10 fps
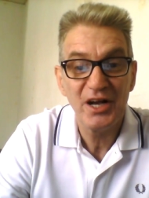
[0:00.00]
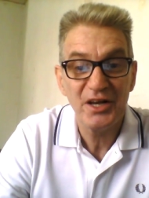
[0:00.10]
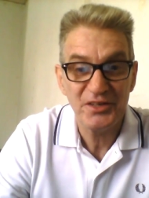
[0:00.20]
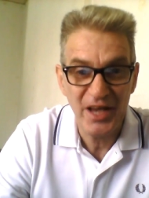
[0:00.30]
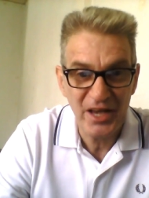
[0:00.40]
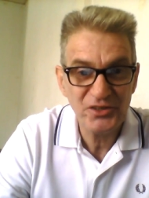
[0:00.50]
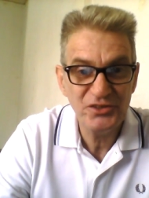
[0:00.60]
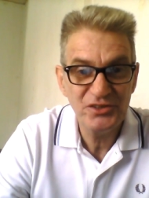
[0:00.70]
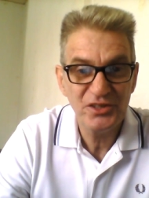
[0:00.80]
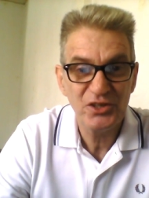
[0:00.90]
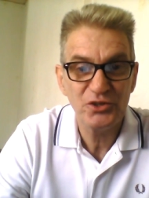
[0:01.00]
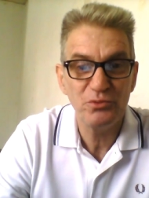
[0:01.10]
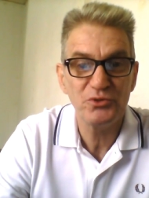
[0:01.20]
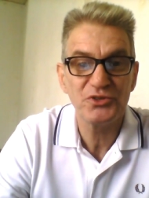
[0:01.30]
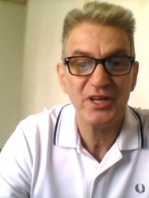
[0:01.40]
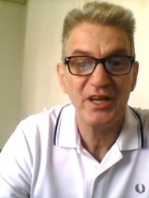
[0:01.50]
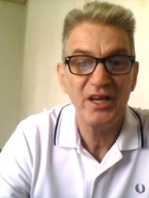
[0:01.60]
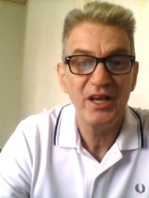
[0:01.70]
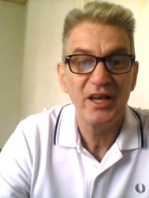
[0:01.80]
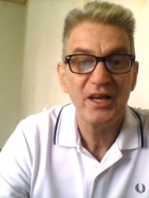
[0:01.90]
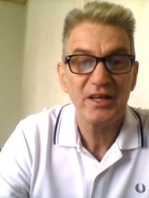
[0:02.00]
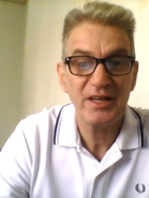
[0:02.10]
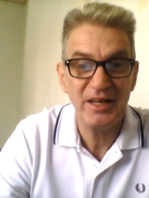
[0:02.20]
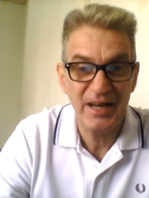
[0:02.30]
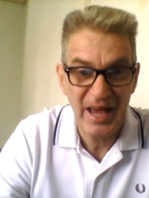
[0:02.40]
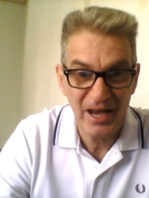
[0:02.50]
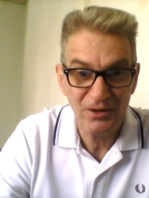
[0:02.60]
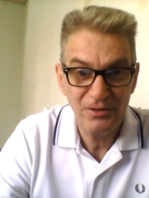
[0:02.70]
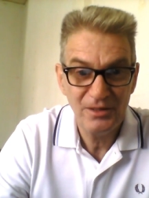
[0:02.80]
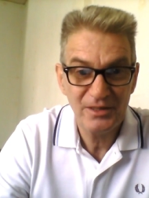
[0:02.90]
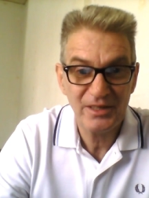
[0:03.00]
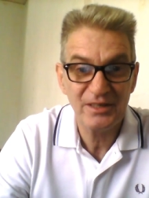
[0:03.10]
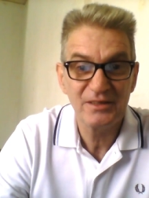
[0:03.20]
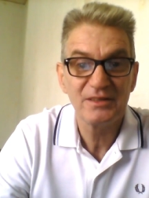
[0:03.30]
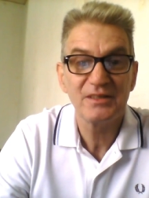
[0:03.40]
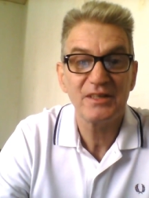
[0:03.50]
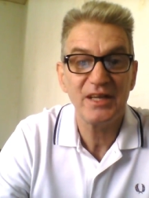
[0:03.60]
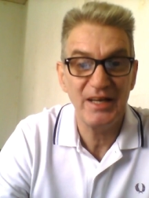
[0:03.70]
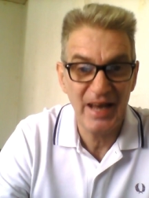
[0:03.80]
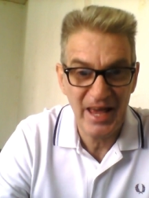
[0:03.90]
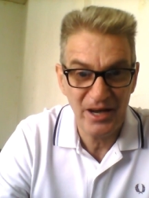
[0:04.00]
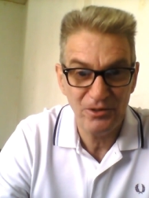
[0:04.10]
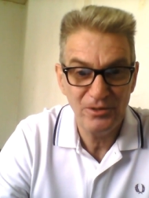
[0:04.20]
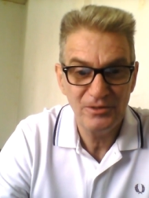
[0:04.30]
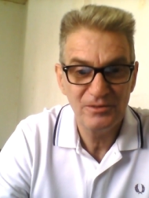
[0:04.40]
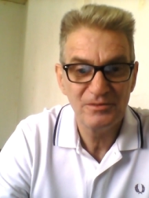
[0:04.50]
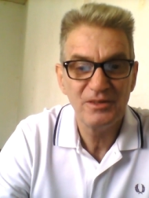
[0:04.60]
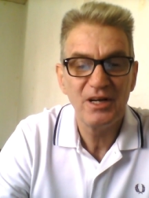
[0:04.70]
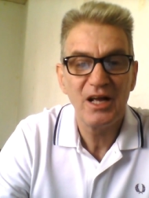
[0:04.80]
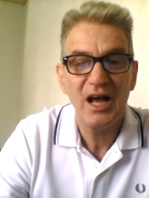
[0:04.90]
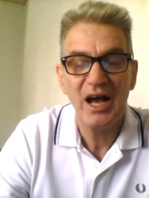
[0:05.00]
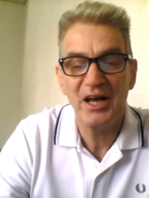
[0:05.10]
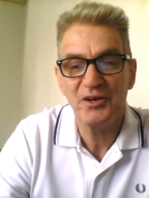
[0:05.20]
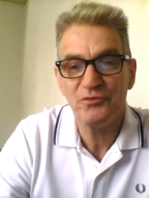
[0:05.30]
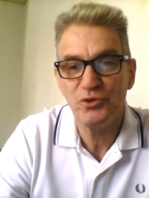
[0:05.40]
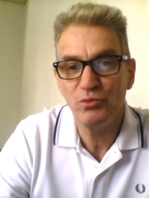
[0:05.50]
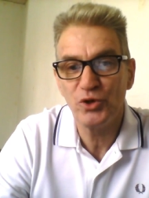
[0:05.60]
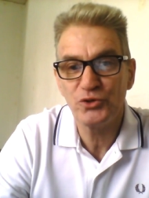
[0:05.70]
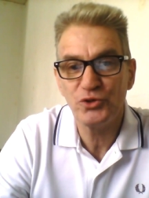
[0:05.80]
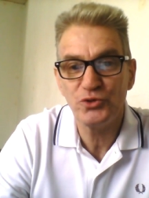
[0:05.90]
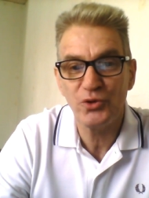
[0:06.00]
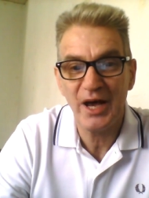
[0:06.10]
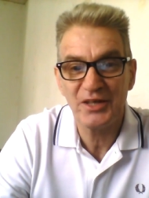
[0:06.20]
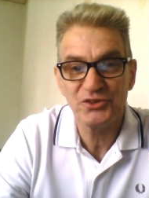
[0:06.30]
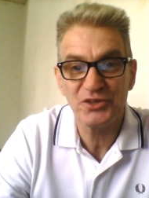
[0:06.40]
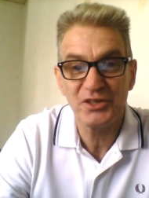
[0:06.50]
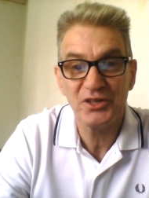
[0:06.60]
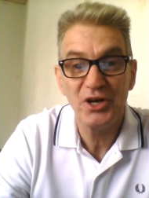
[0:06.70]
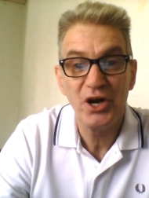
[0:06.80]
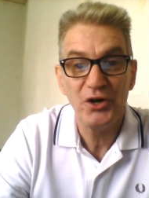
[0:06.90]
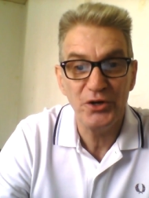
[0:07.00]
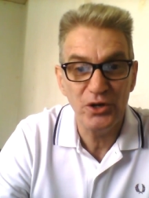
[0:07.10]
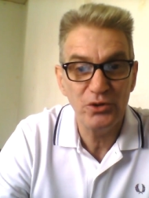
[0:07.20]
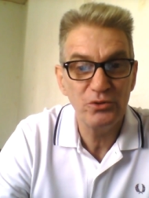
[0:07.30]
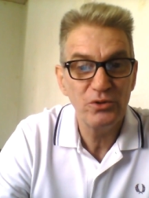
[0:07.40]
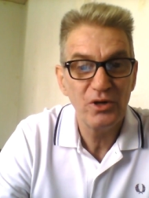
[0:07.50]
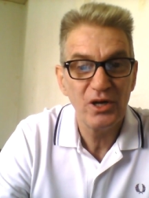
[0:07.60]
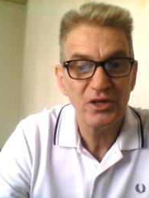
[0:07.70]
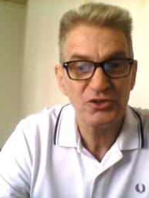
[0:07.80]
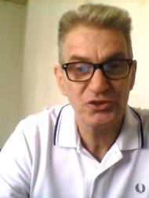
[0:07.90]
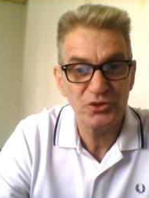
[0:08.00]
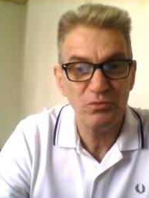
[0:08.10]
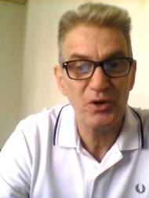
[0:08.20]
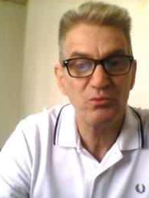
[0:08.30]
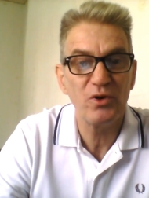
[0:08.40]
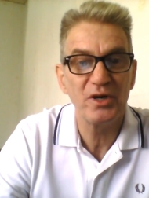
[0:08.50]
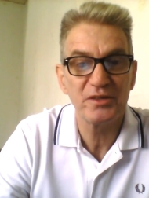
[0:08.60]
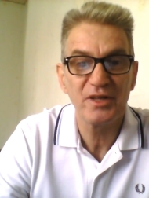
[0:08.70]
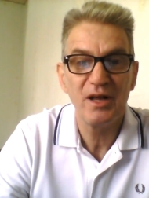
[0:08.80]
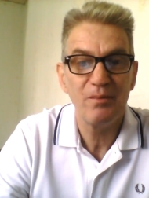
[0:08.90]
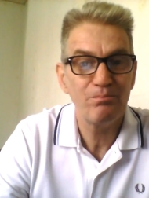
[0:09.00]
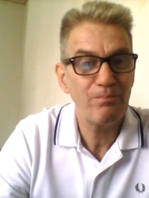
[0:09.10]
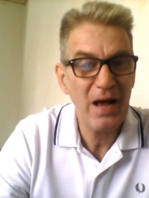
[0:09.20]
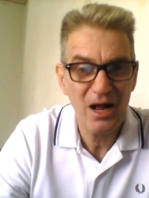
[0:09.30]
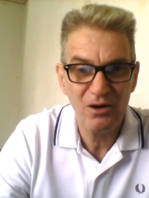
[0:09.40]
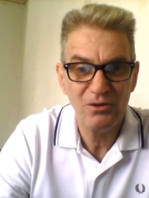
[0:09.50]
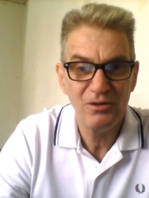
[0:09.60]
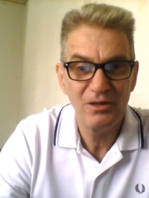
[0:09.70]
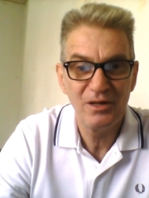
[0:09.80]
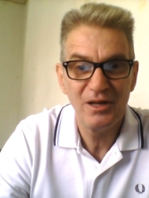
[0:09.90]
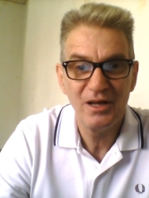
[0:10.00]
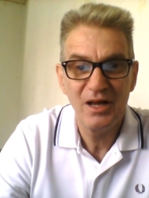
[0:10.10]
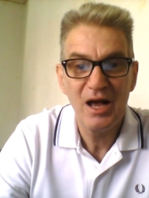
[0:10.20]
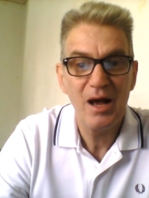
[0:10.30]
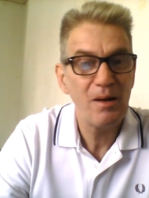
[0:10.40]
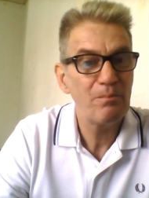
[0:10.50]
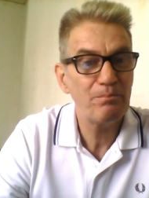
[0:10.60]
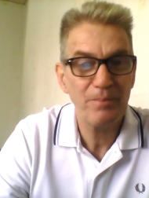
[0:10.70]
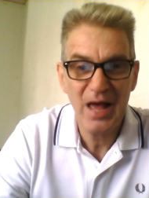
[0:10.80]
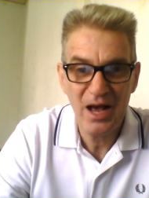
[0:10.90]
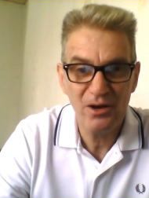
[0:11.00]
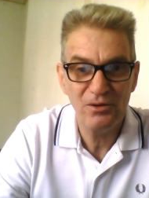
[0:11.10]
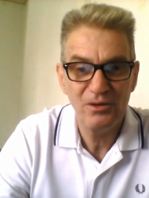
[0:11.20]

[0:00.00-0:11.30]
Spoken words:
yes, you would say Gin lao, Gin lao. And if you wanted to answer no, just the one word, plau, plau.